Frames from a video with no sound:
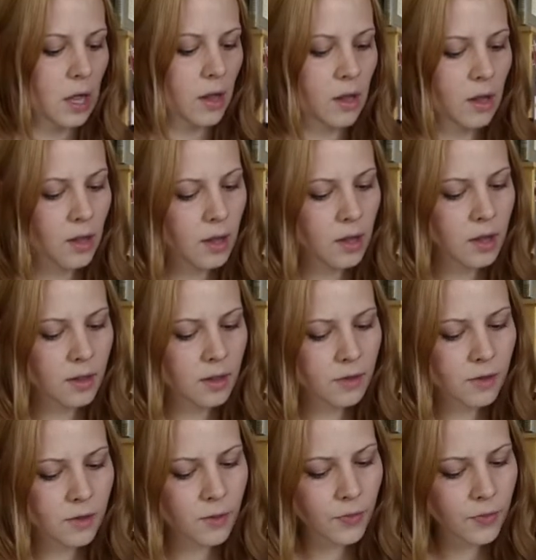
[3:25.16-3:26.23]
And
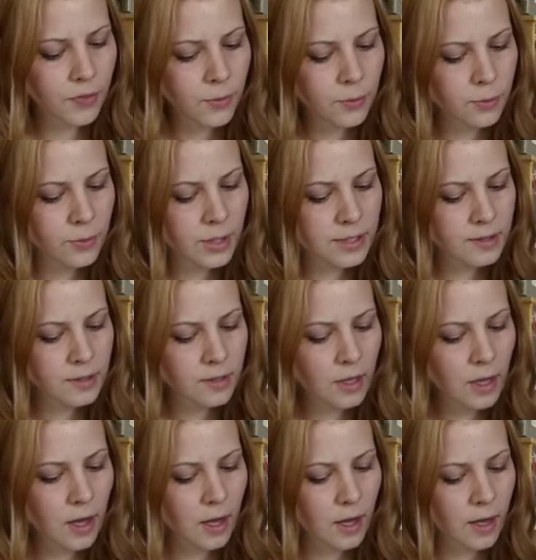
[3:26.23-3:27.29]
the reason
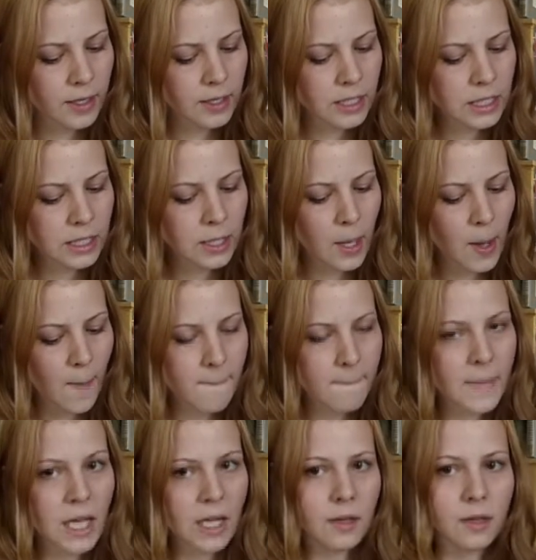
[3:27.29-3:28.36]
I
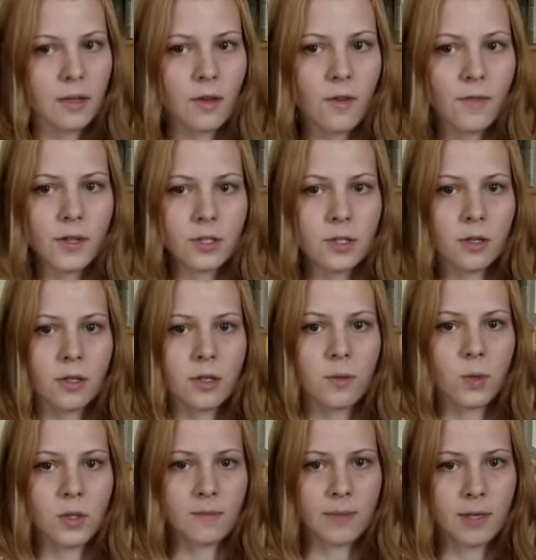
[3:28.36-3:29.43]
made it off the shoulder
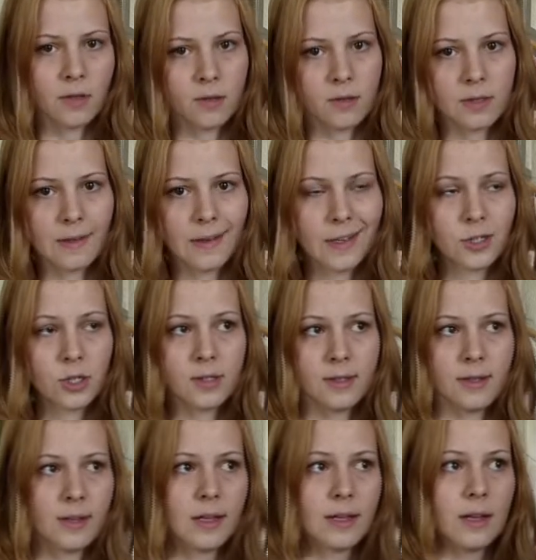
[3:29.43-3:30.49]
was because I
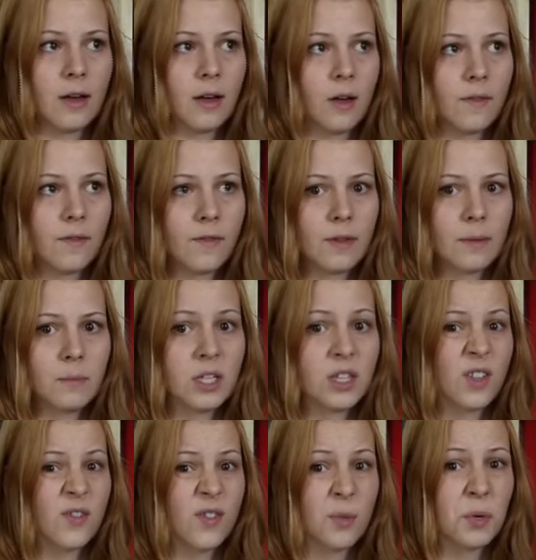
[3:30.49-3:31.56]
just had half a
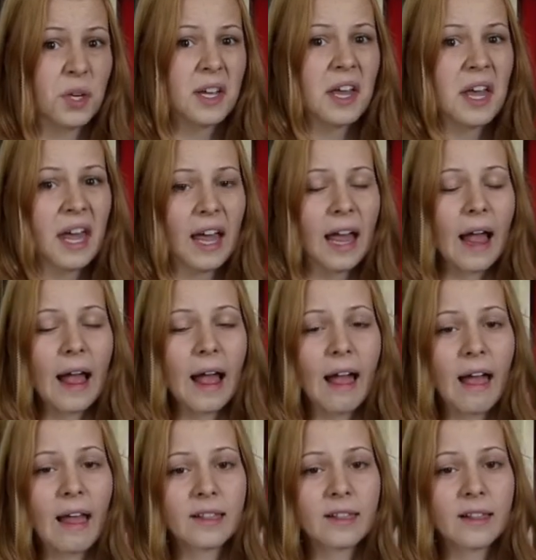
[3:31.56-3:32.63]
meter fabric,
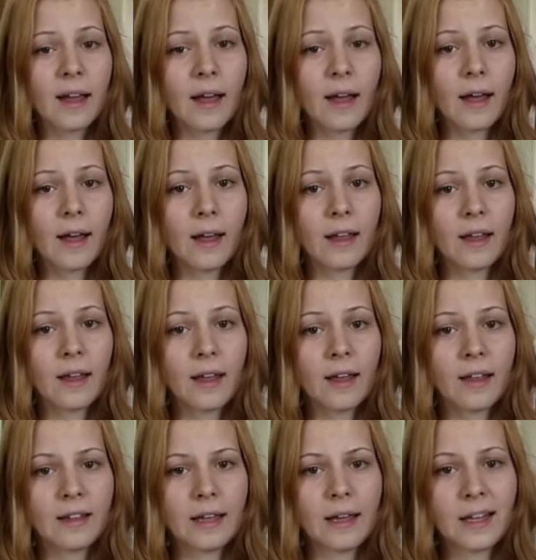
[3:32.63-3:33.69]
and
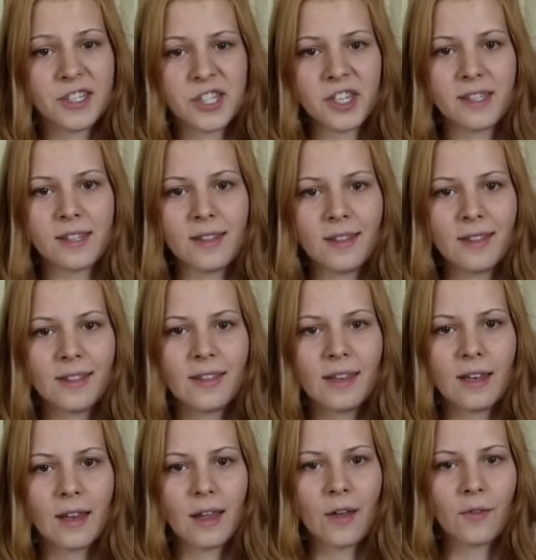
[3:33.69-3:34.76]
I just
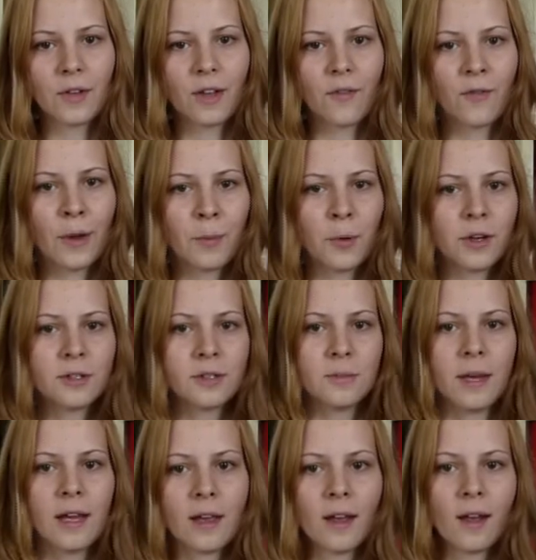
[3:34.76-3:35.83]
didn't have enough fabric to
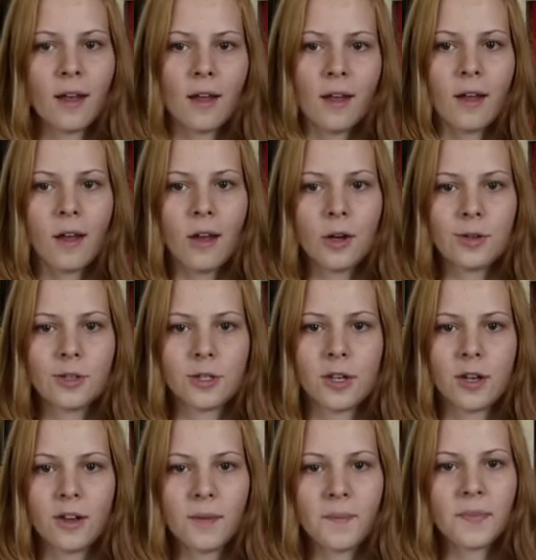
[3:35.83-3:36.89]
make a whole
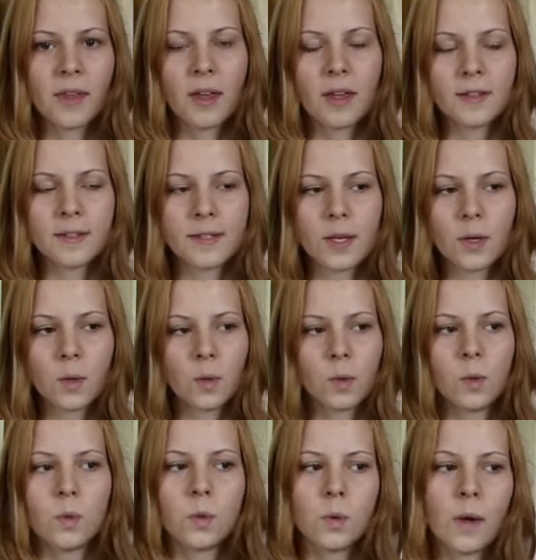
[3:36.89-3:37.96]
shirt.
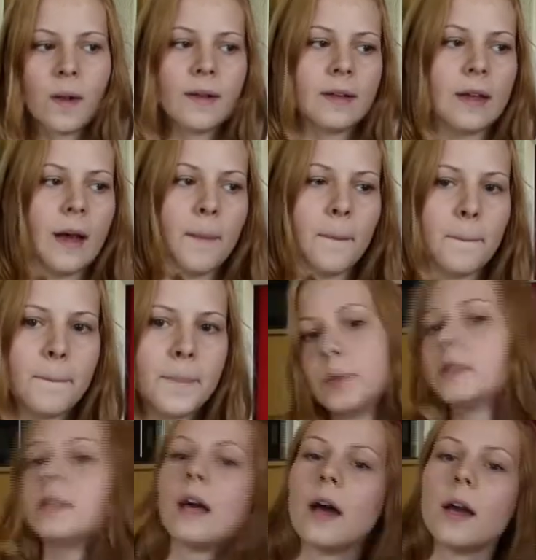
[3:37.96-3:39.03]
So yeah,
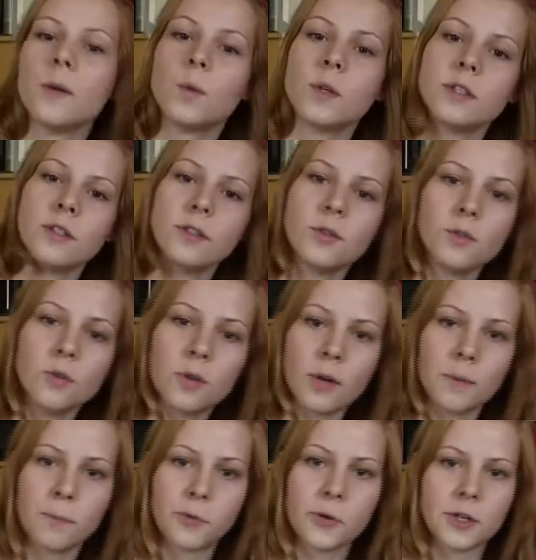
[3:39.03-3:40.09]
but I wanted to do
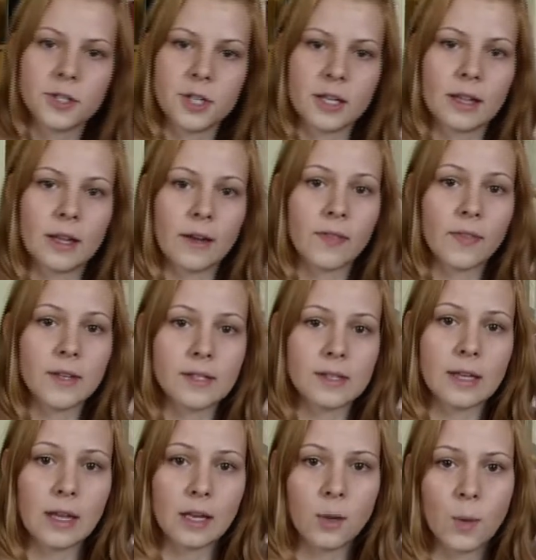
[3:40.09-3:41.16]
a project like
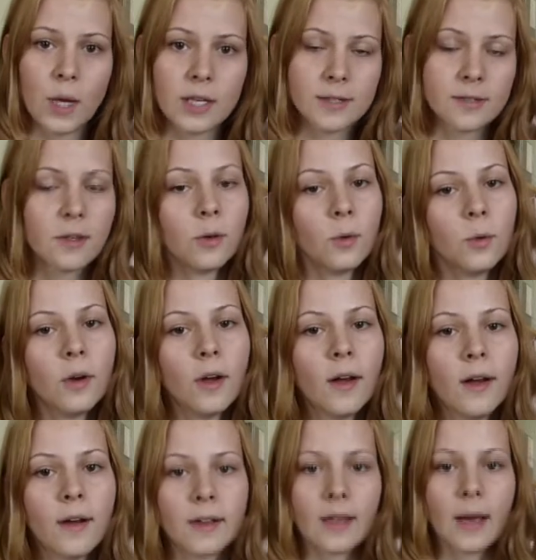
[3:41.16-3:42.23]
this anyway, so
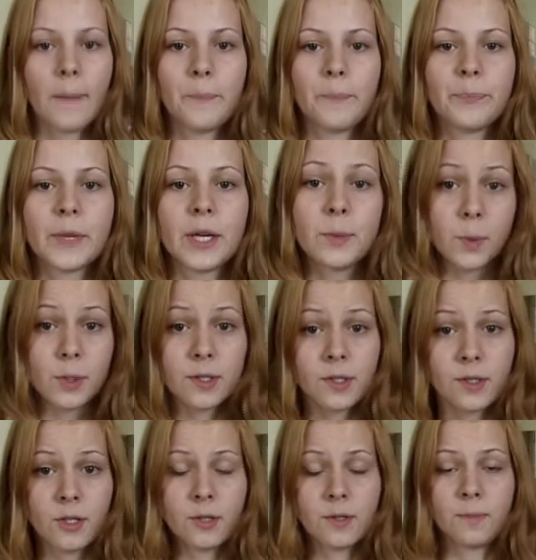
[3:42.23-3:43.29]
yeah, it
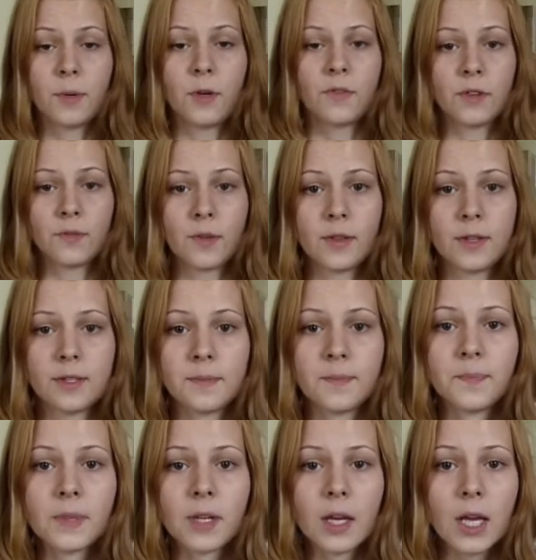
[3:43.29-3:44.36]
was just perfect for
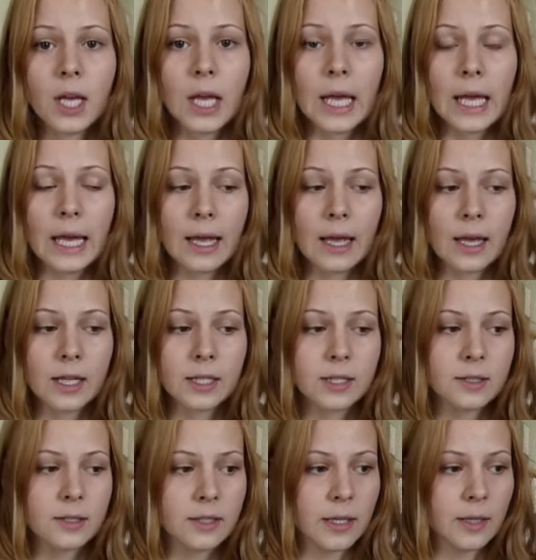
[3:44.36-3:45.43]
this.
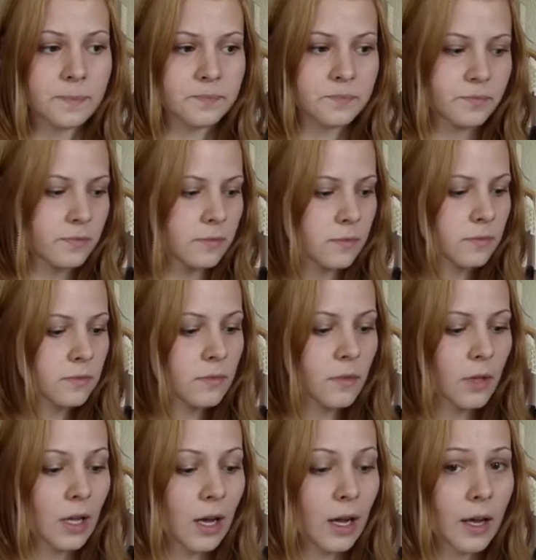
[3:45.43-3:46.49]
And yeah,
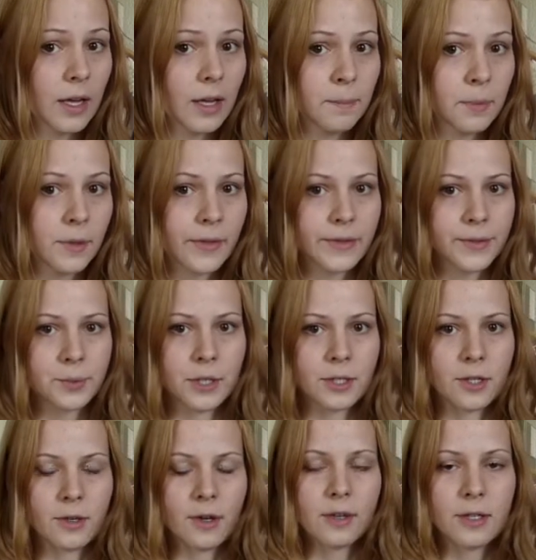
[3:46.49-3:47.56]
I put the
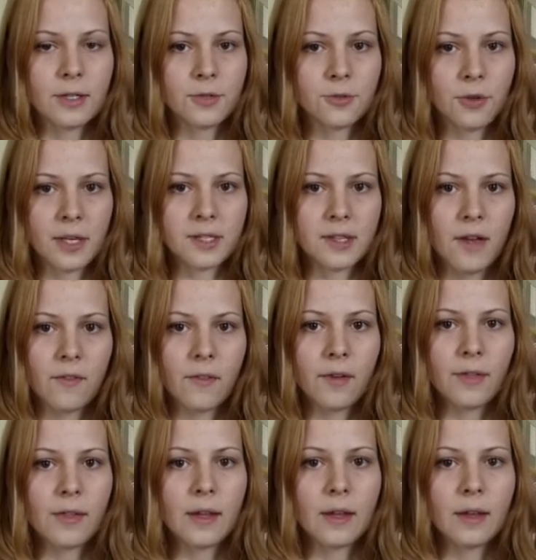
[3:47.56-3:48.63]
sweatshirt on it, traced
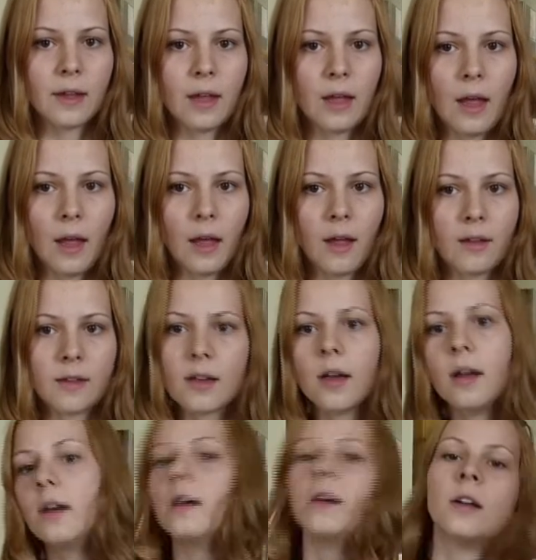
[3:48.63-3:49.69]
everything, and
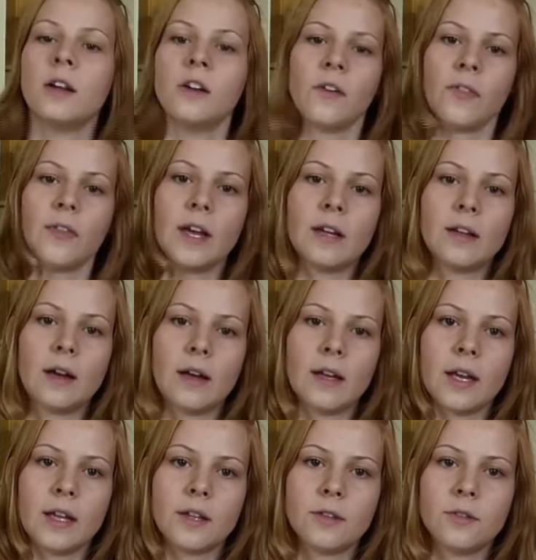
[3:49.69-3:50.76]
then I
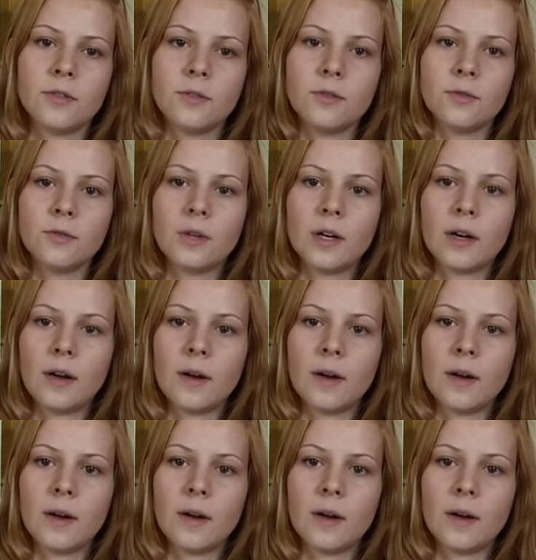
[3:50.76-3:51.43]
had to